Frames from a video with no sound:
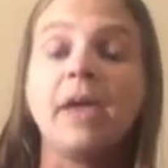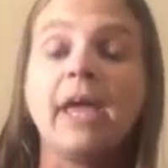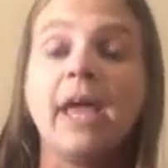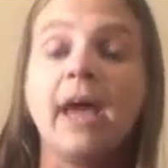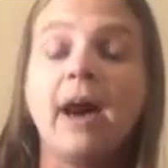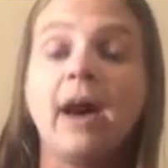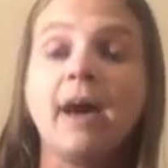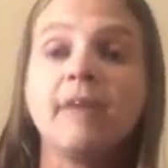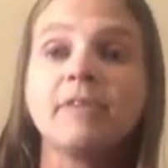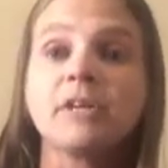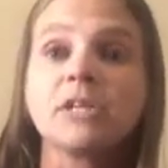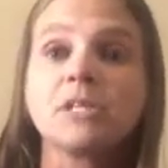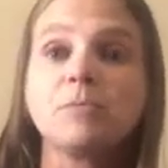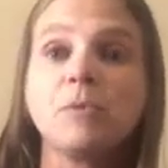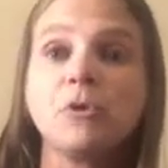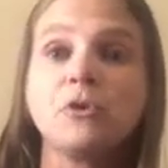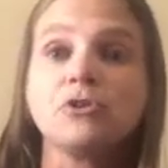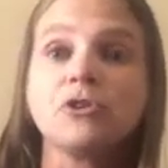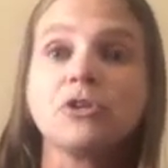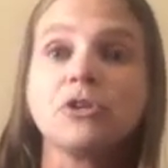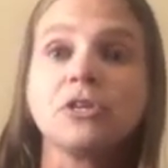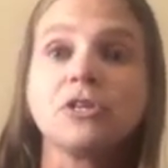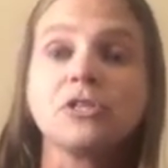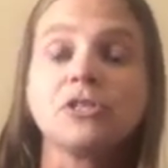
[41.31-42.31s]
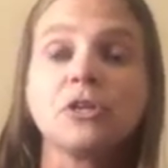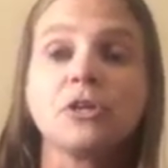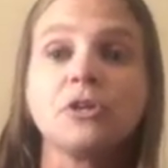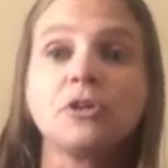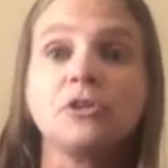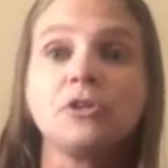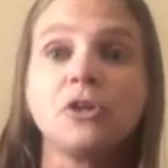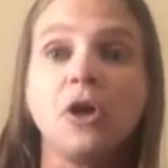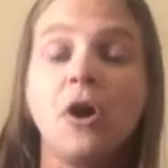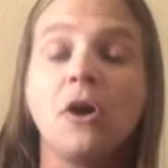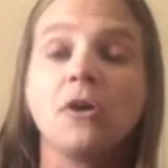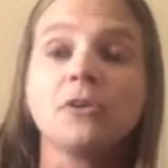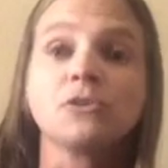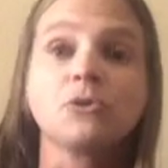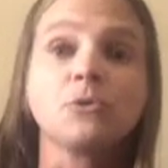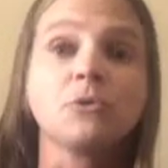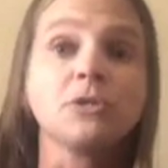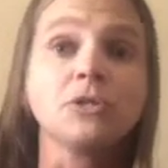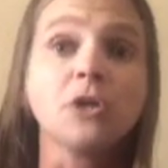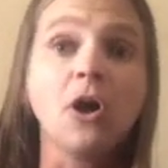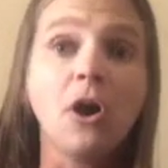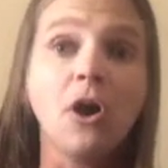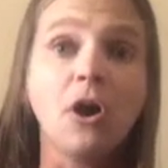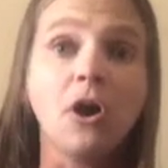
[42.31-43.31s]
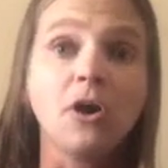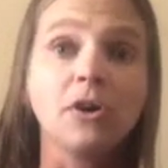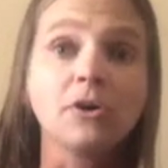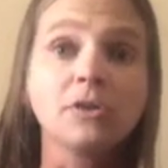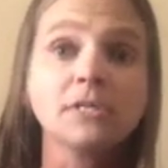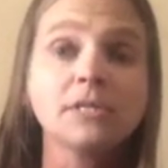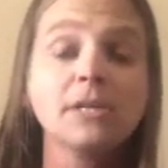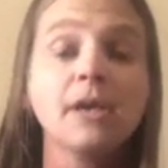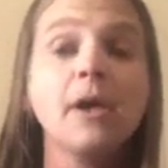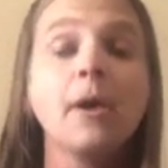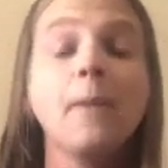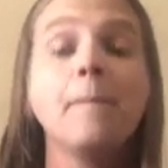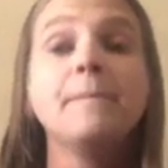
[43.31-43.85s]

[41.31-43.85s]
have exposure to certain dogs or dogs,